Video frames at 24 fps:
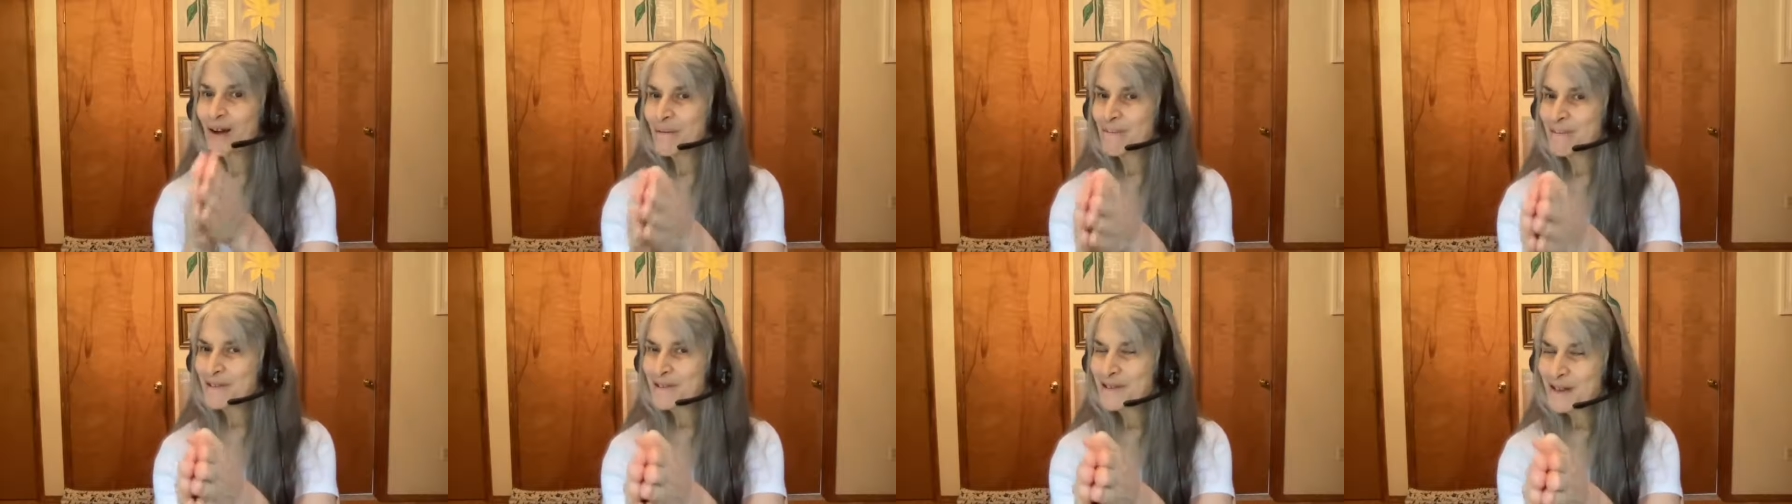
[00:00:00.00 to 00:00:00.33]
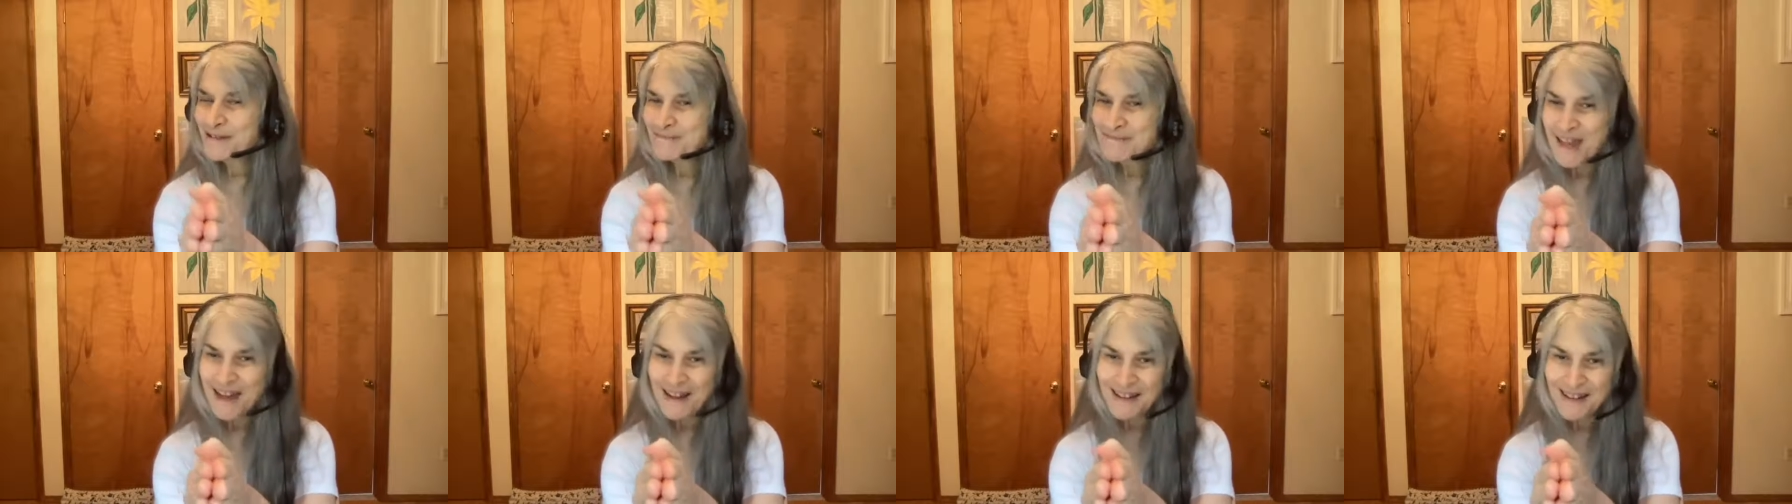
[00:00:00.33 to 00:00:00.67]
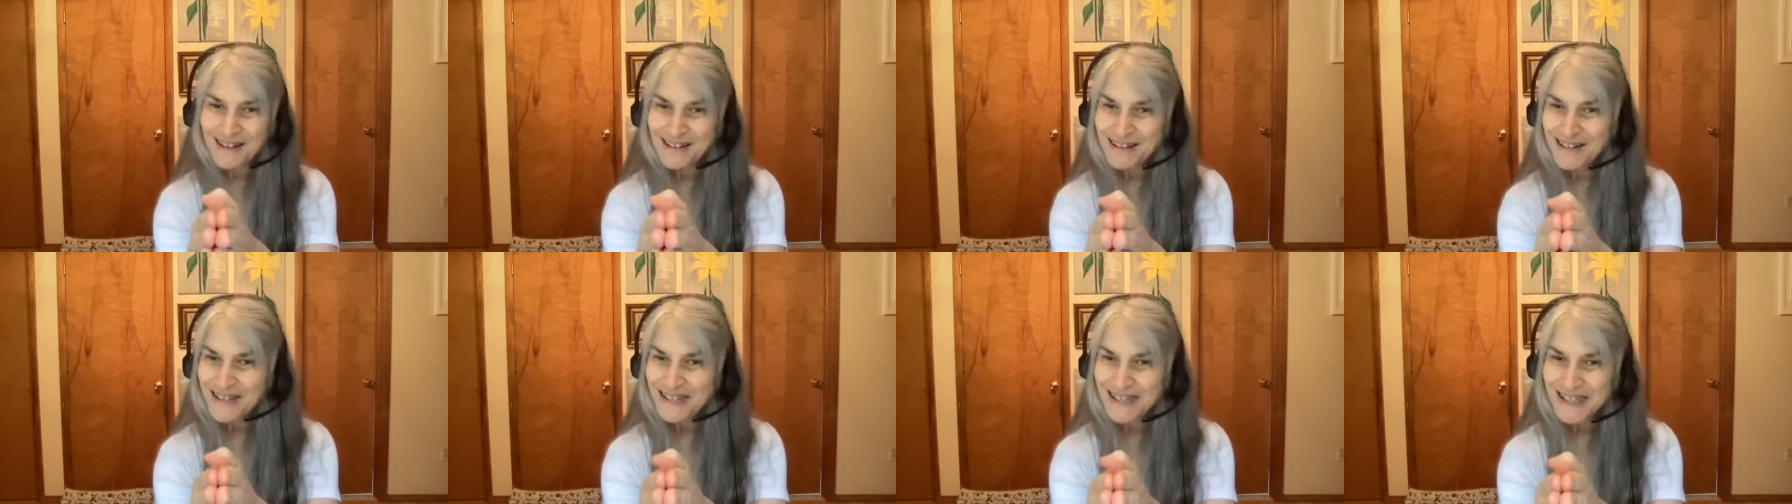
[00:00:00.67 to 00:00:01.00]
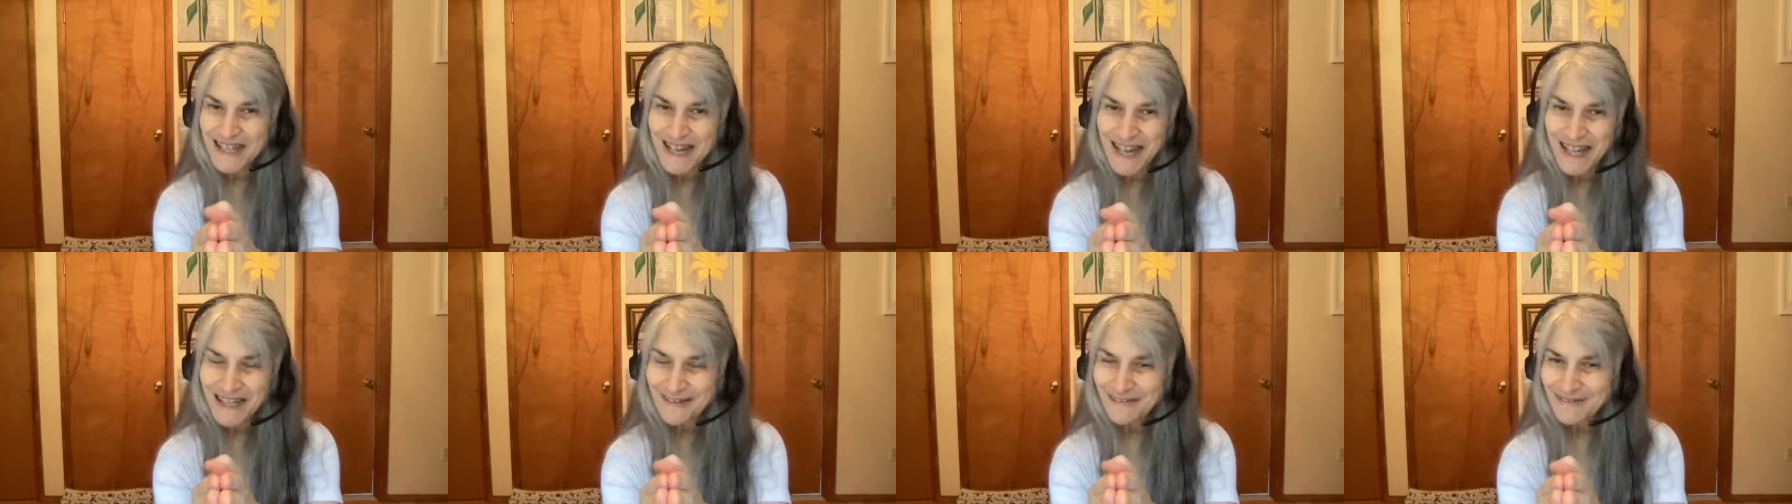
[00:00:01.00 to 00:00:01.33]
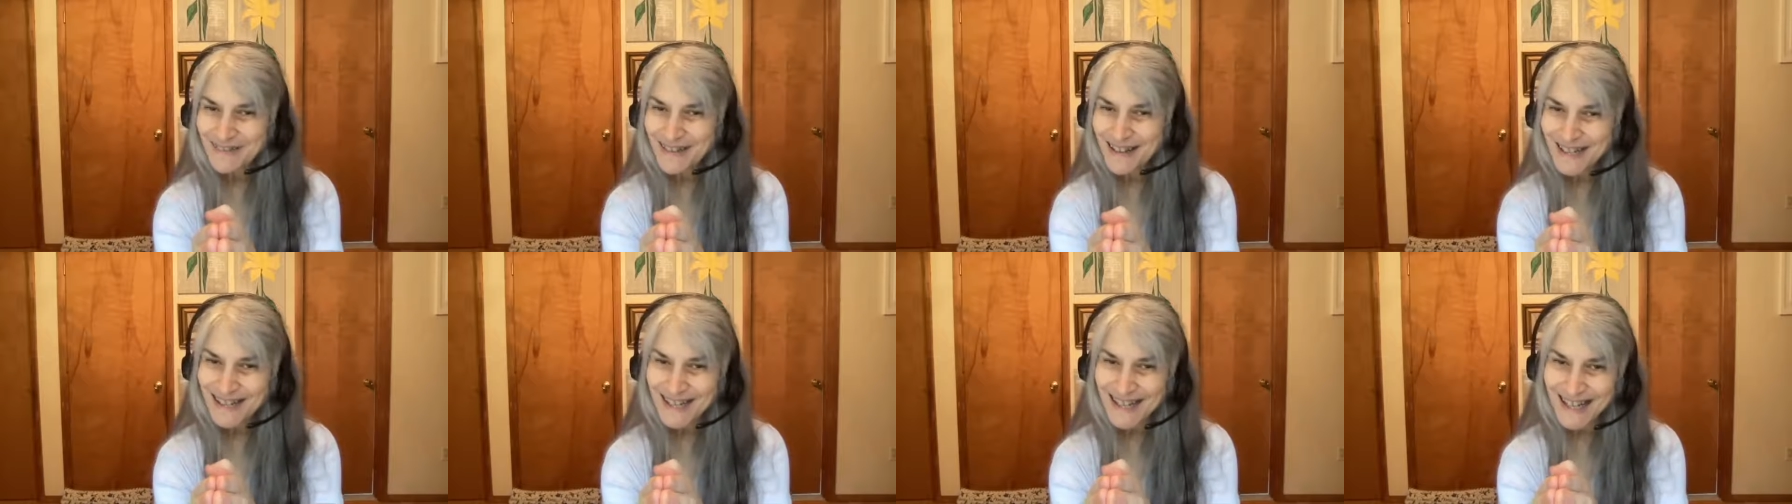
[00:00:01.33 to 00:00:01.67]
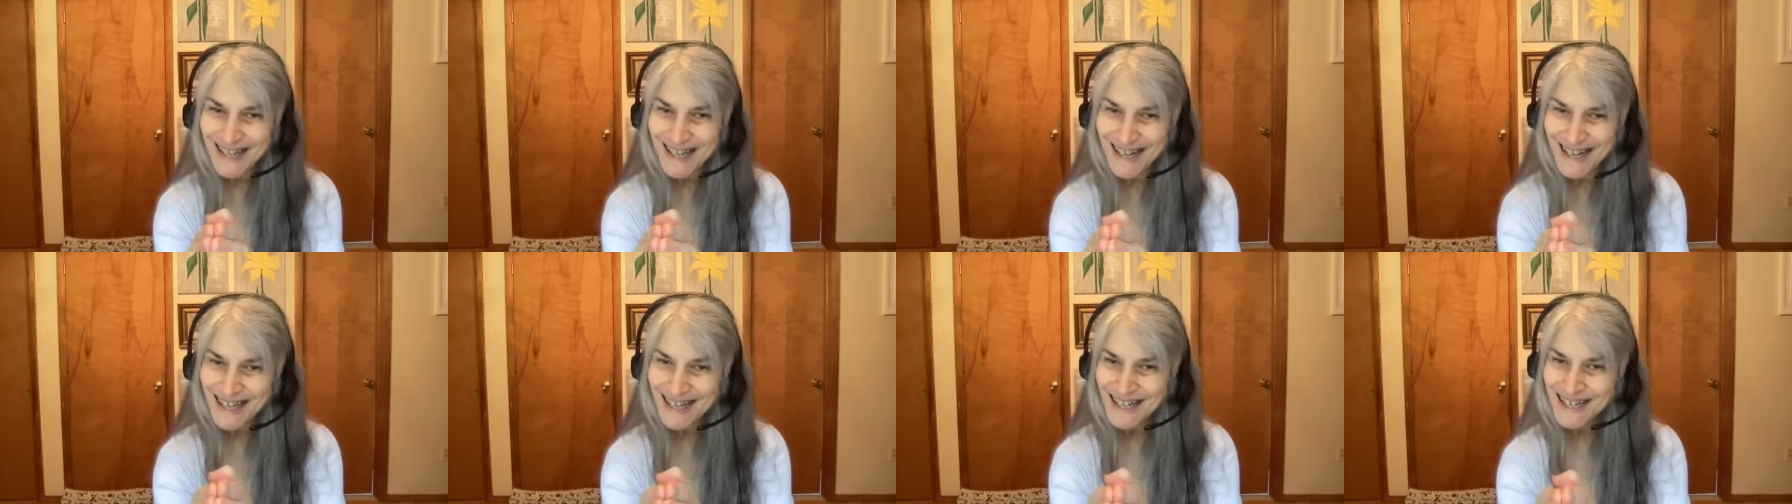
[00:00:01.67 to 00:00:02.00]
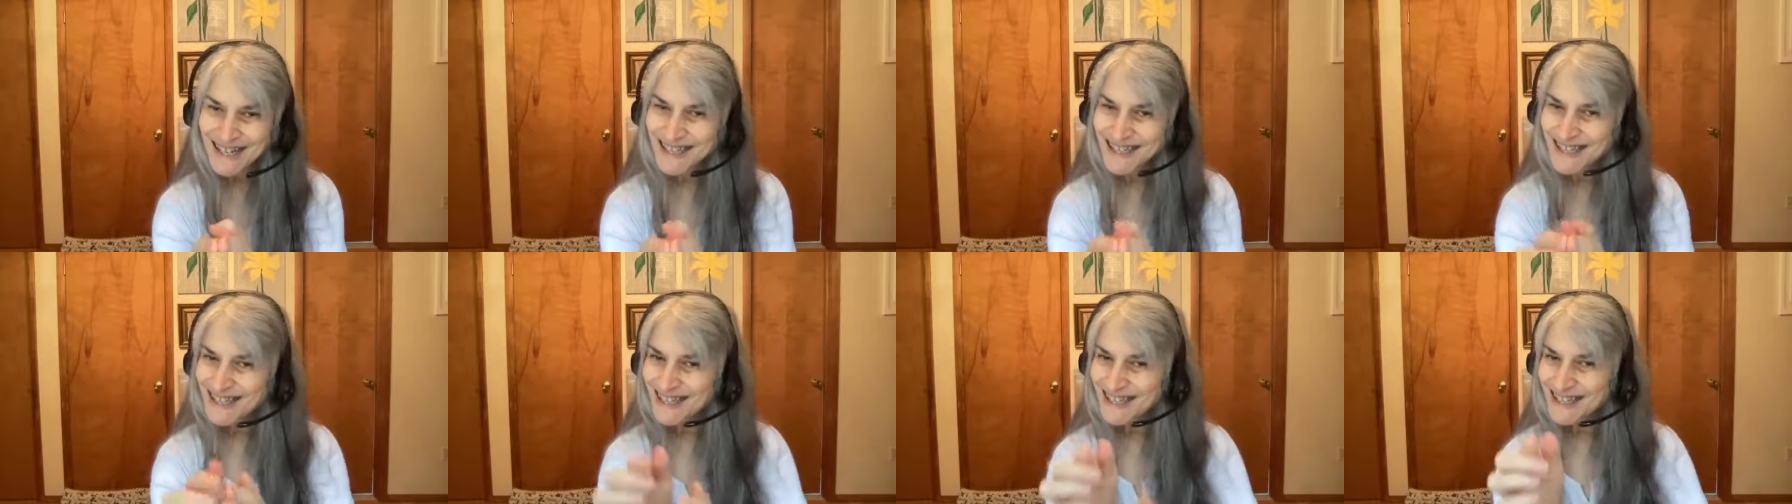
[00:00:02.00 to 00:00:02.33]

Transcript: but I'm not going to tell you what it is.